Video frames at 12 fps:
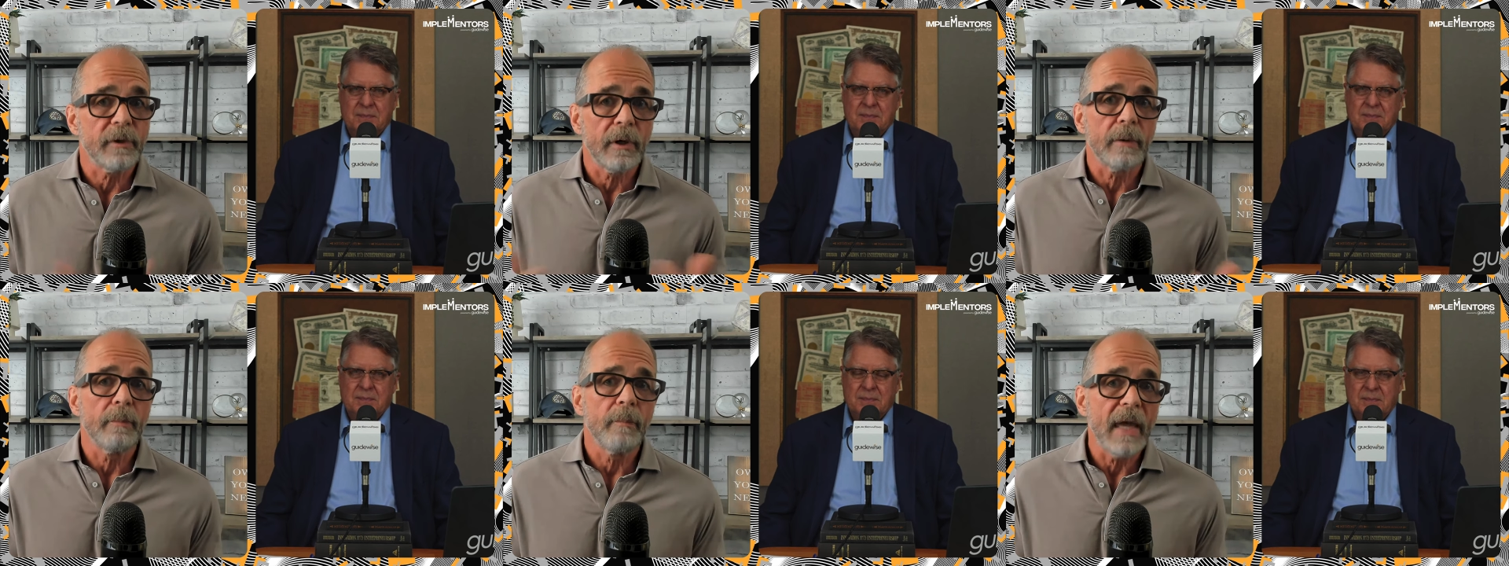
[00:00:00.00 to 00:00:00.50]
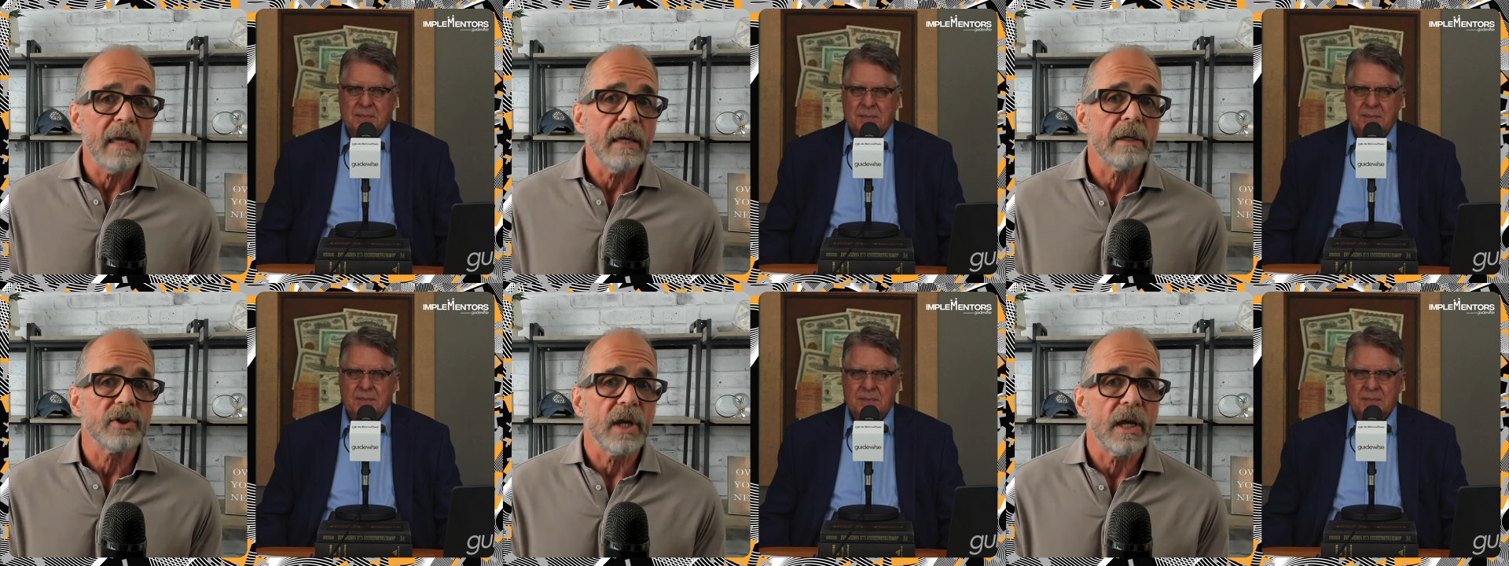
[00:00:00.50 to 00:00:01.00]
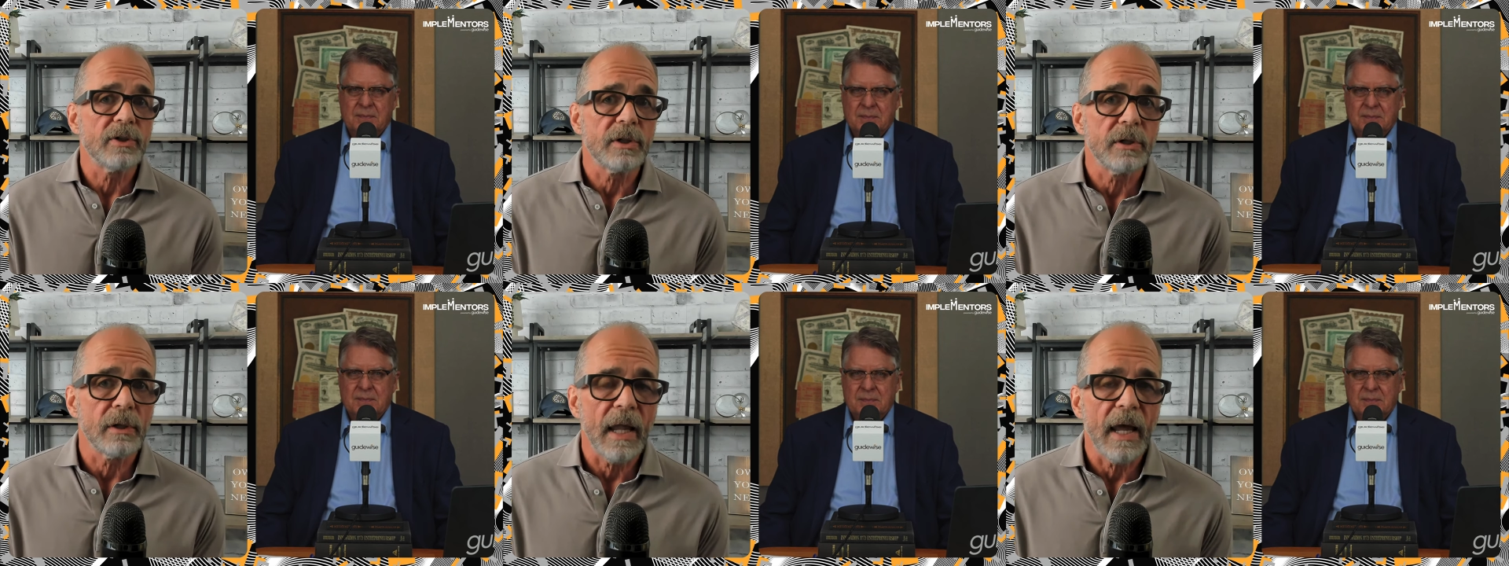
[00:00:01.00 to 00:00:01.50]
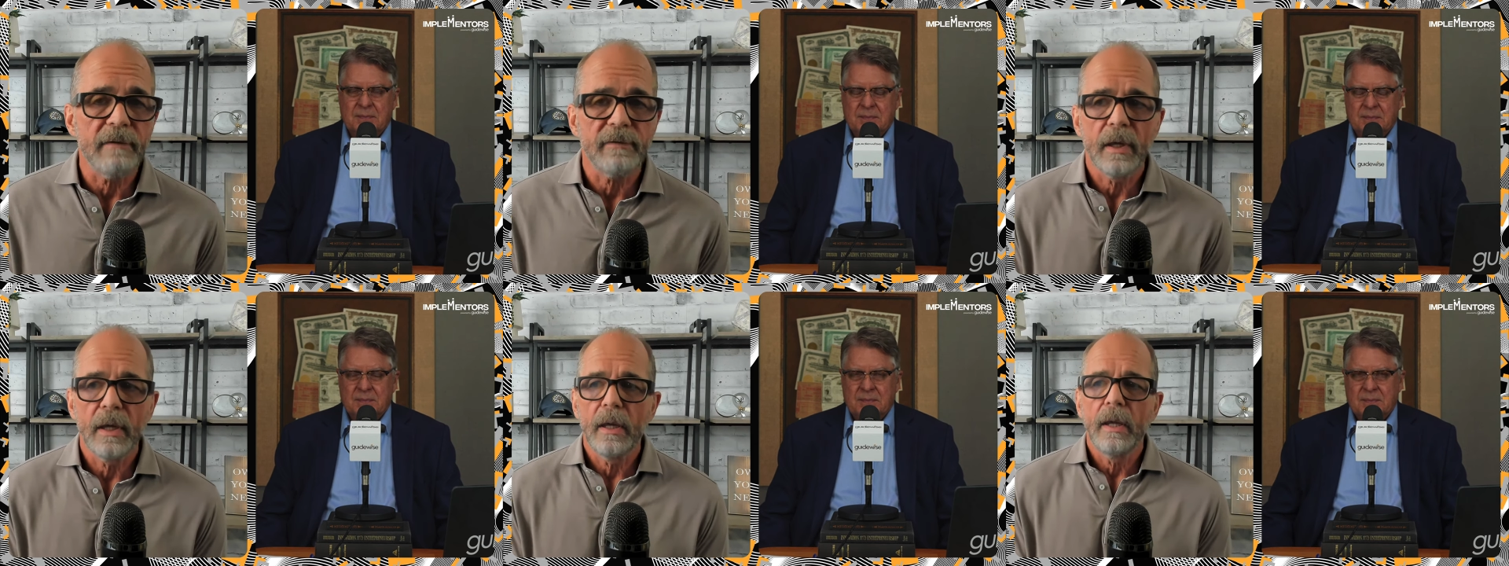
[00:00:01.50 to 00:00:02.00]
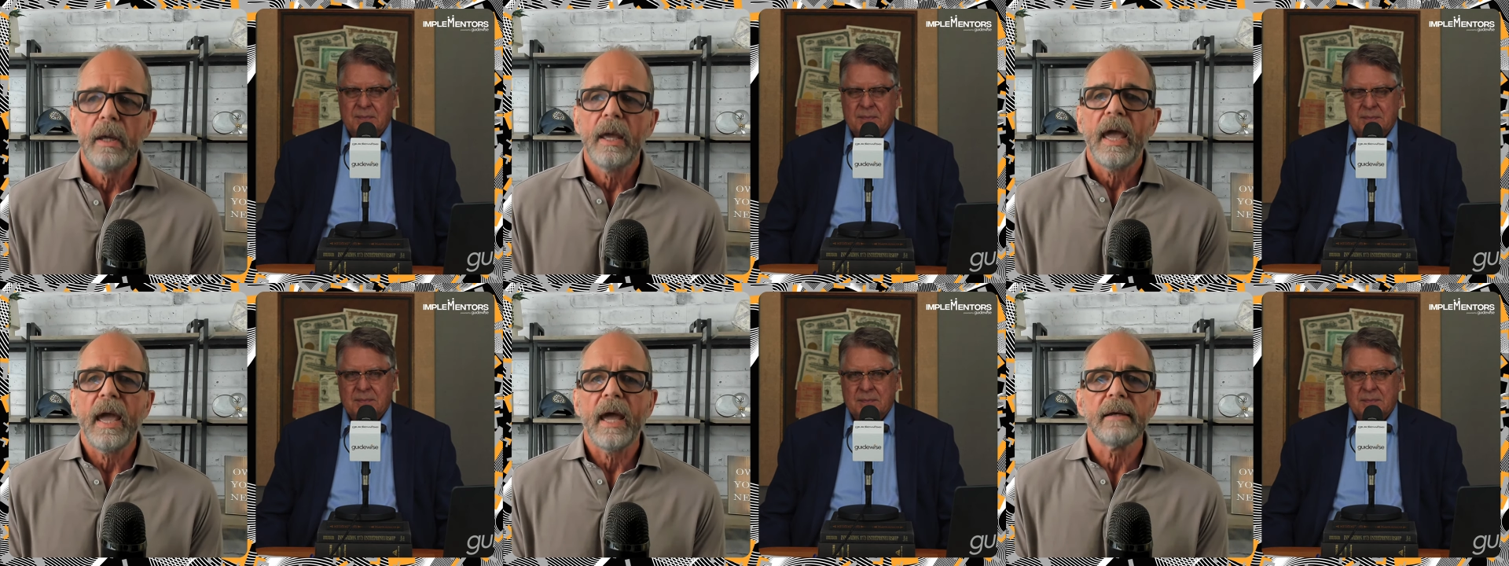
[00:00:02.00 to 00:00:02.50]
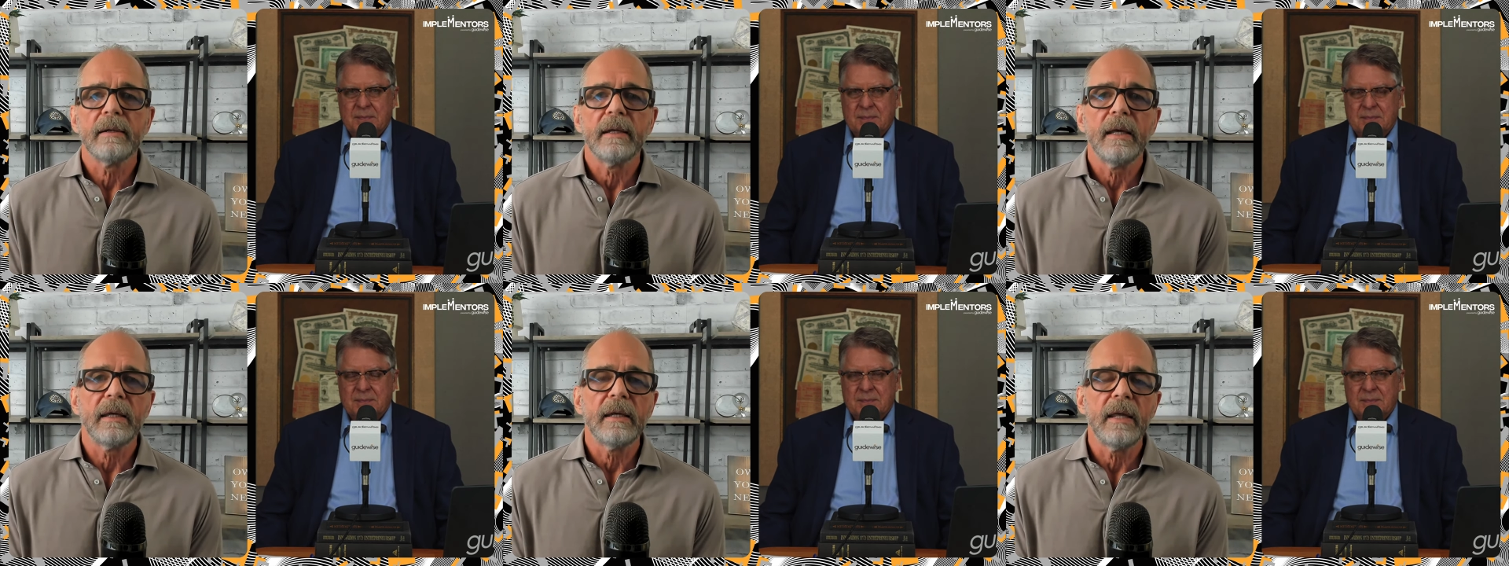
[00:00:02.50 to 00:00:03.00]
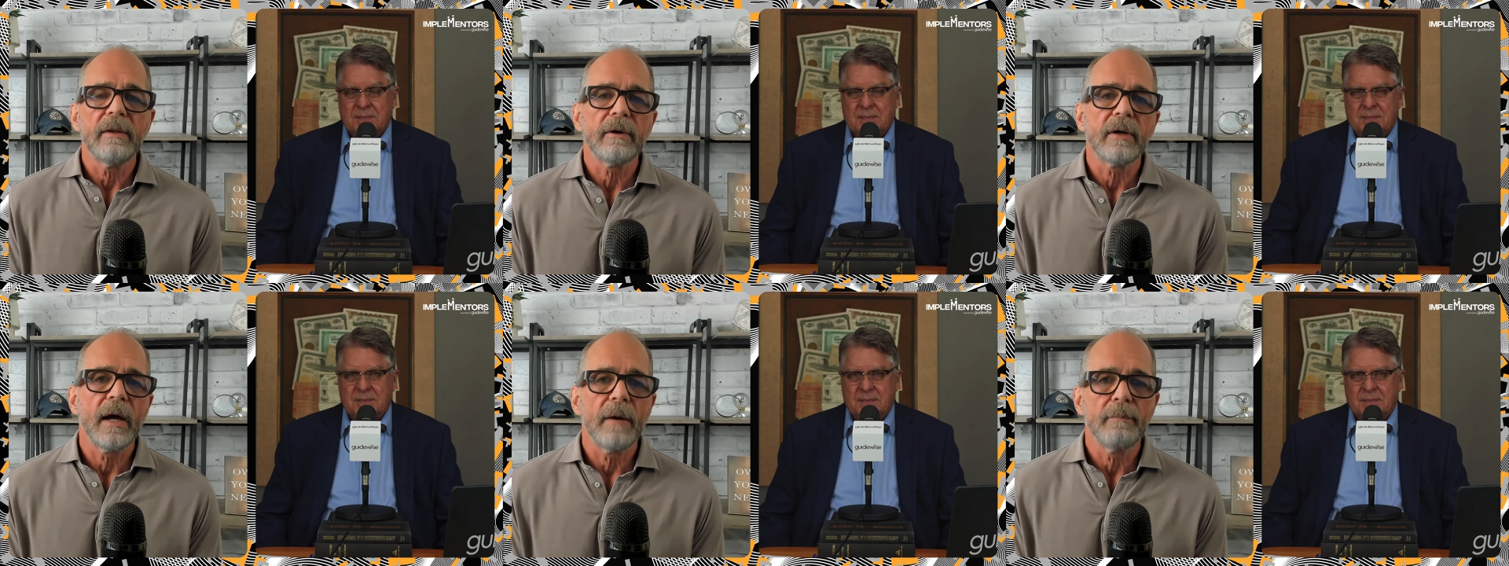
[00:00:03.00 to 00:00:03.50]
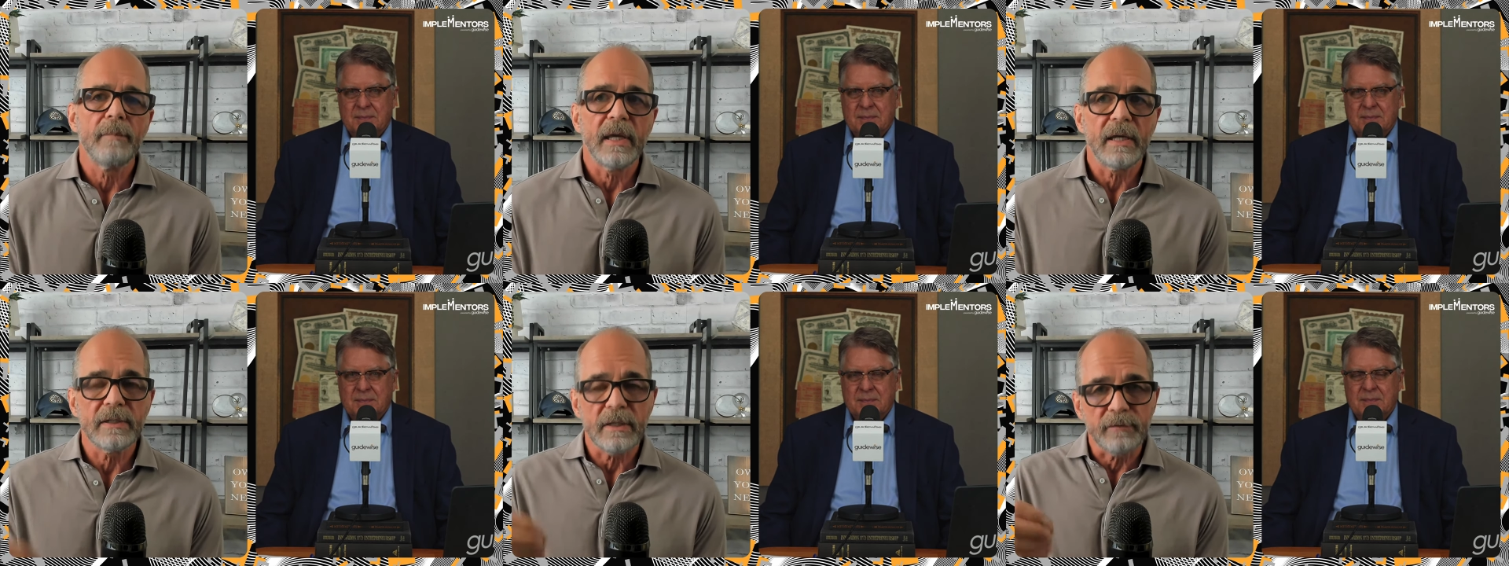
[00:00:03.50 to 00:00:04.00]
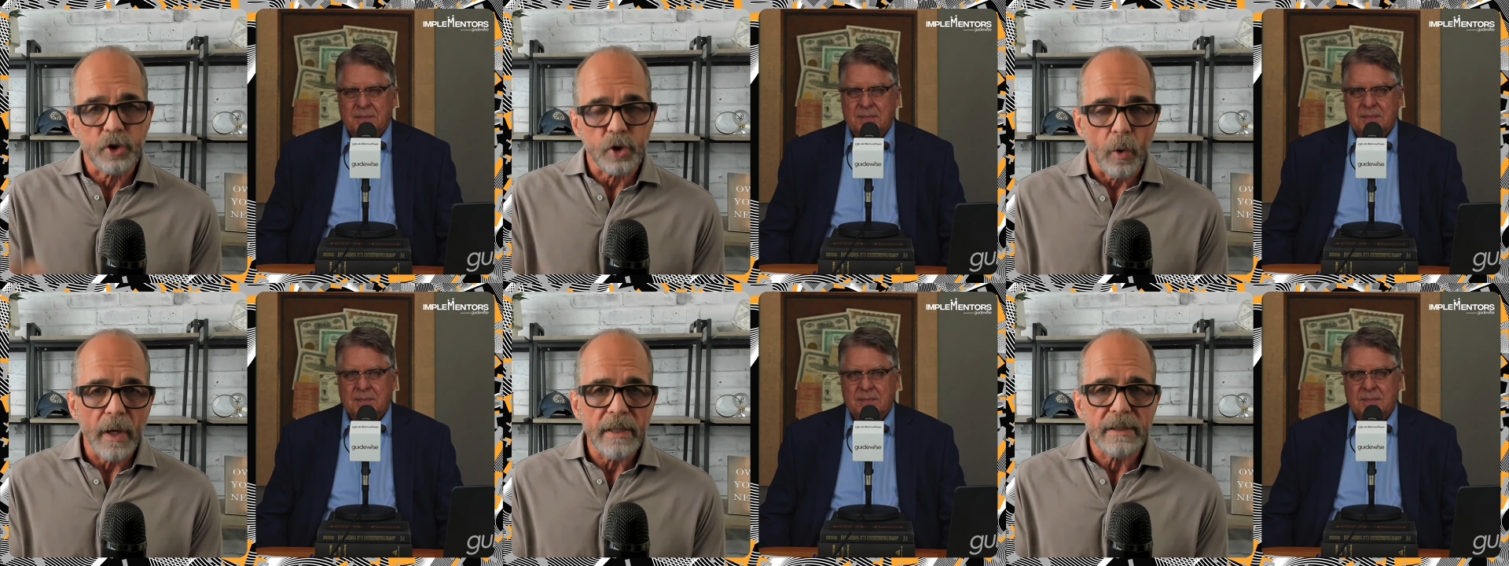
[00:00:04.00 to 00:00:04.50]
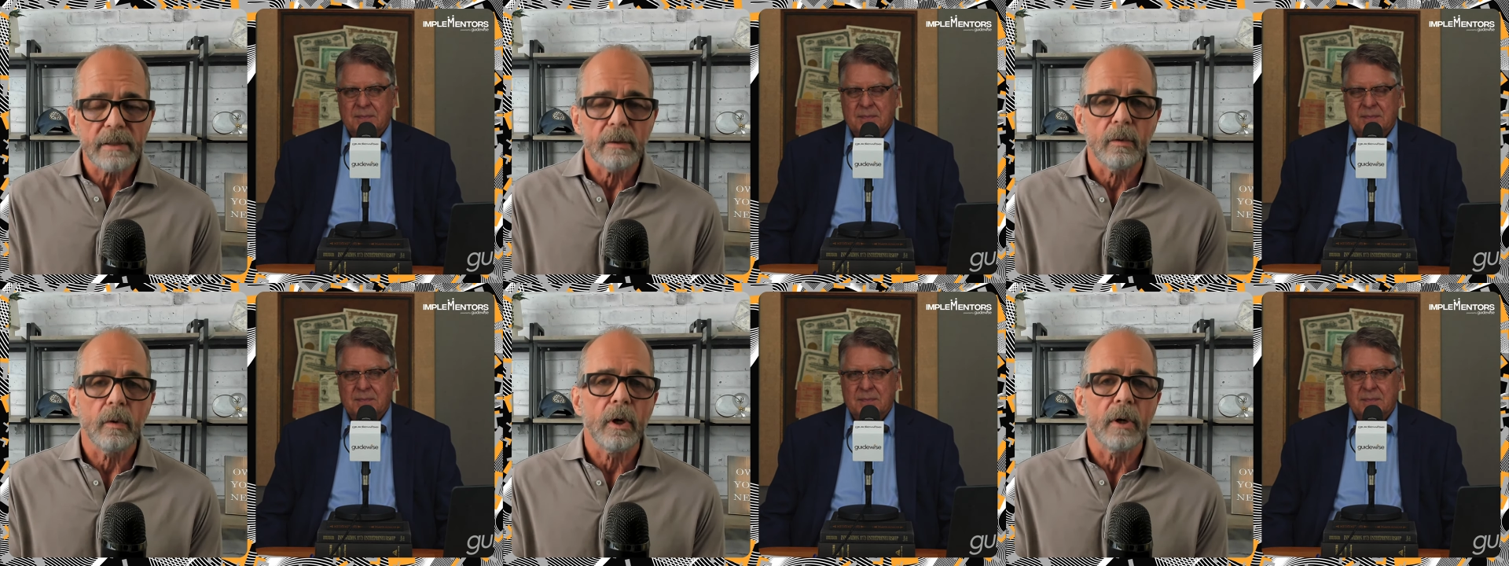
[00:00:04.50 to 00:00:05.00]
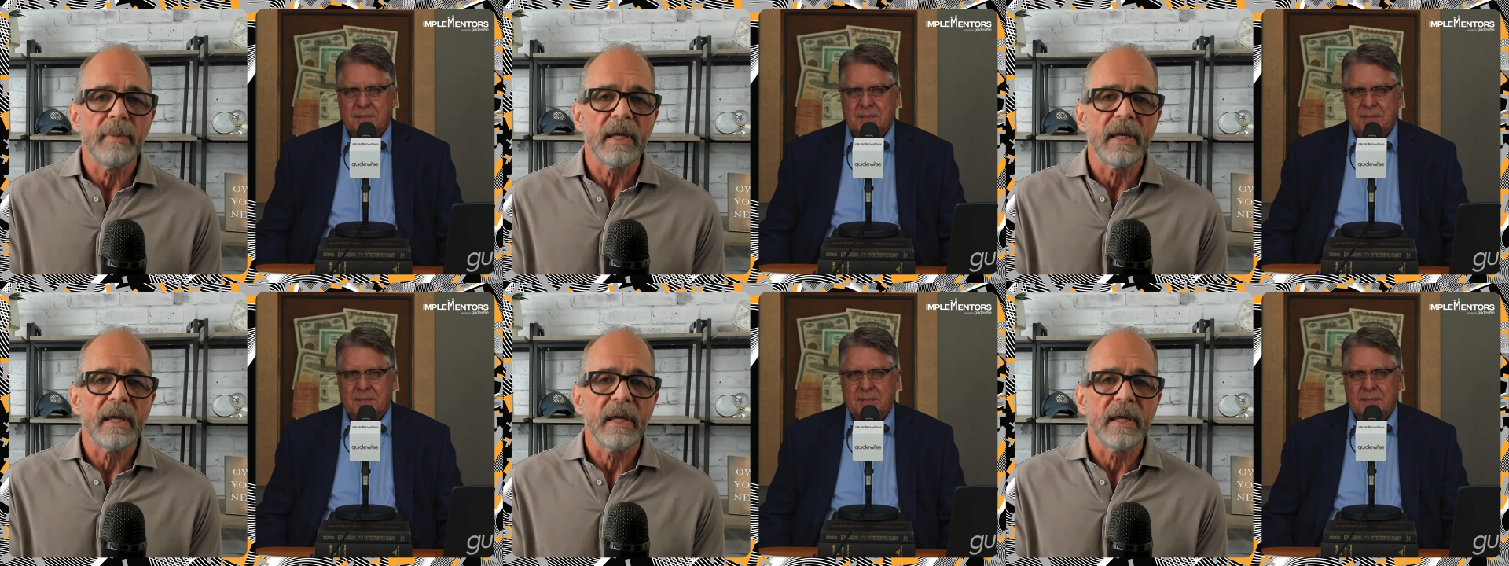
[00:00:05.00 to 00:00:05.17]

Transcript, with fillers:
Speaker 1: for making a change in your life. And it can either come because of choice or